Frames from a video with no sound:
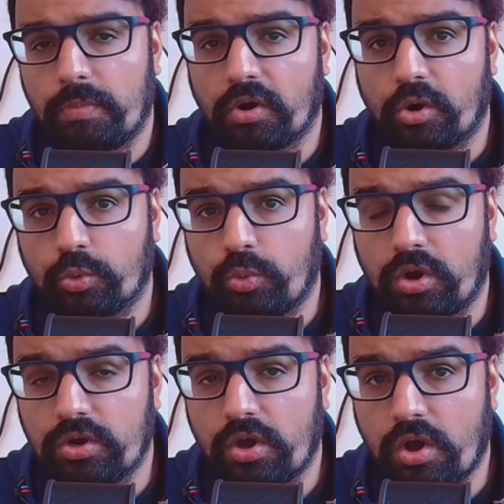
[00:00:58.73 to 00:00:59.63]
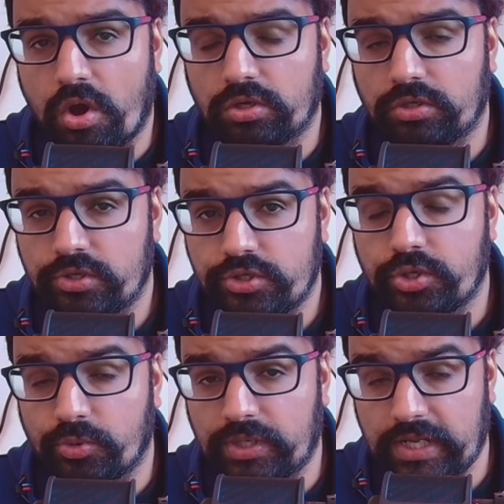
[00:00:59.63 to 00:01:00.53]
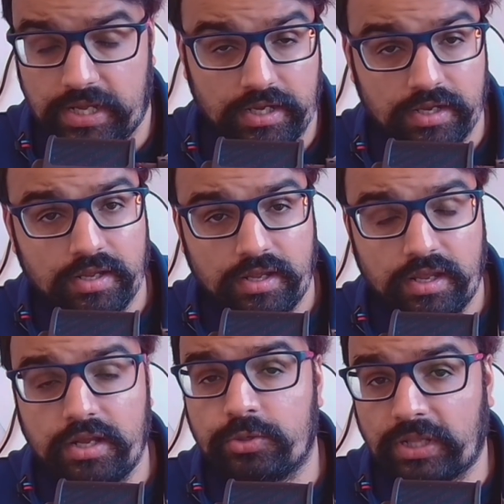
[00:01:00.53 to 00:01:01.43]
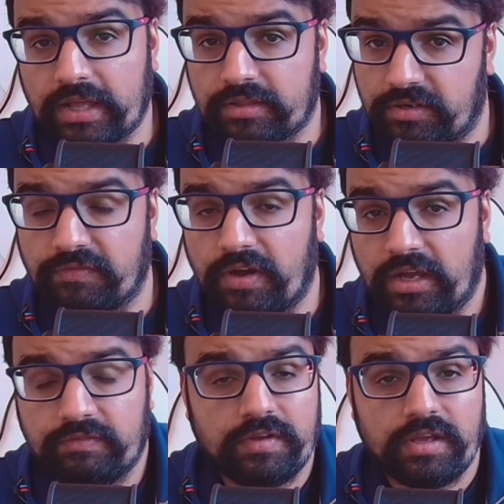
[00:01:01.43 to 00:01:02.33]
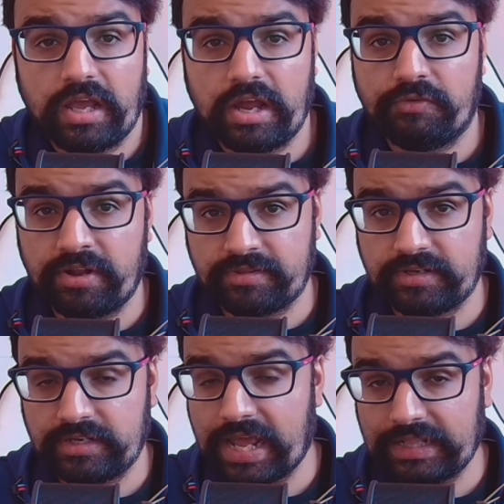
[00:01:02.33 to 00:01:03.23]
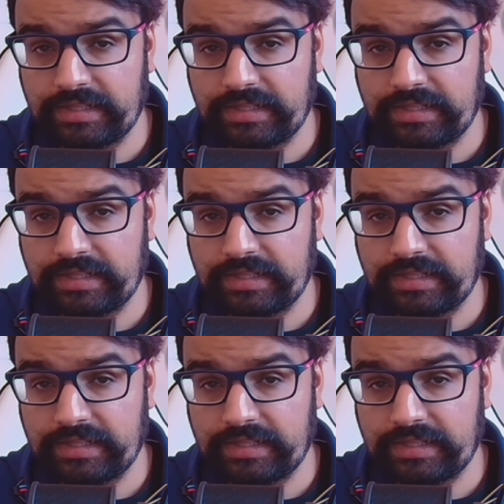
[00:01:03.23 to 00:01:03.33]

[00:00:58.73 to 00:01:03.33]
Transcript: on one hot June day in 2005, a resident at this